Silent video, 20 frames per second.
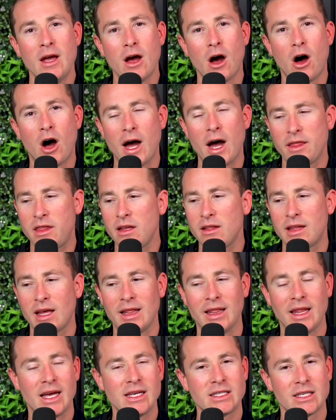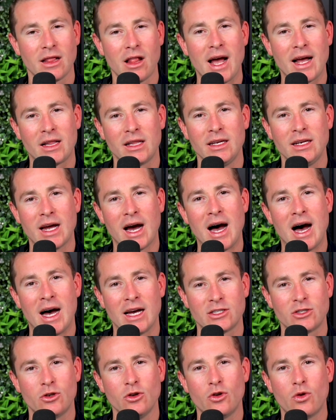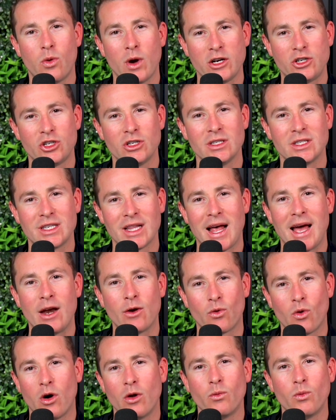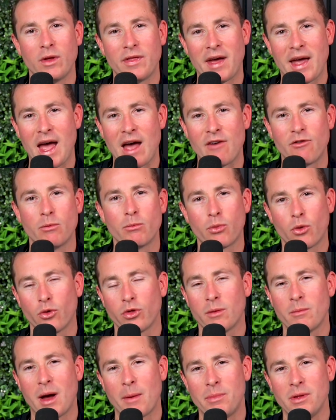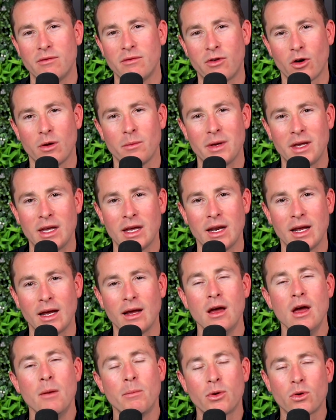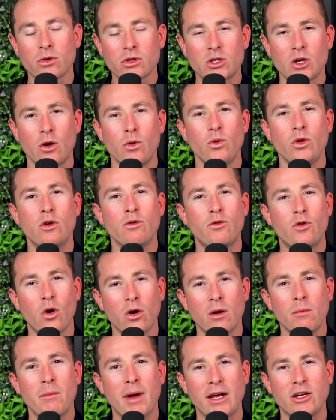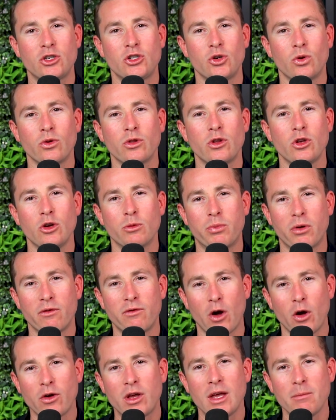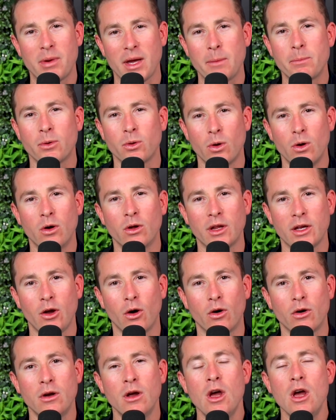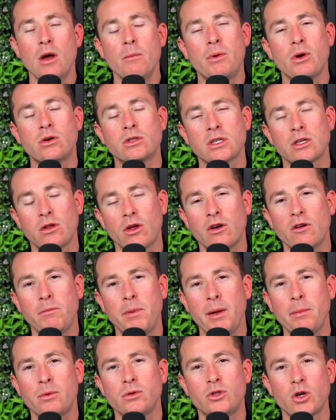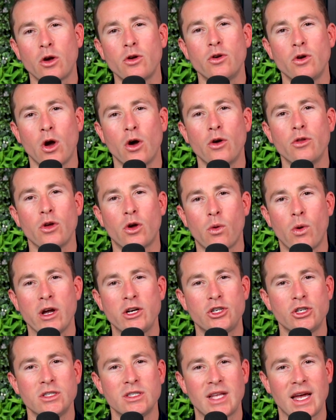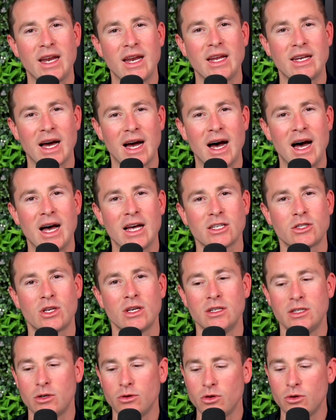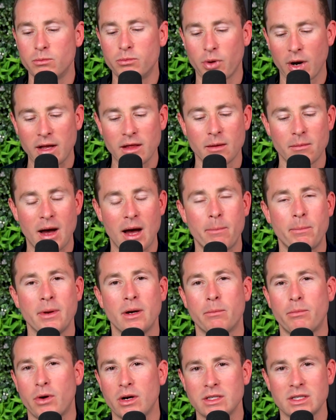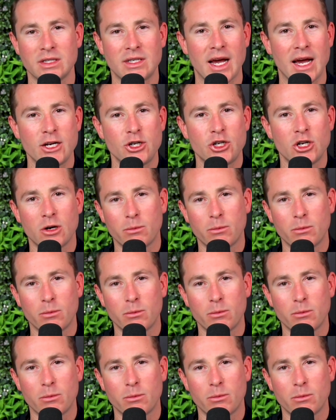I think they're less likely to ask you questions later on when they haven't brought them up in the very beginning. But also, you've got to make sure that you're provoking people early on, because a lot of people don't know the questions they need to ask until you bring them up in a presentation.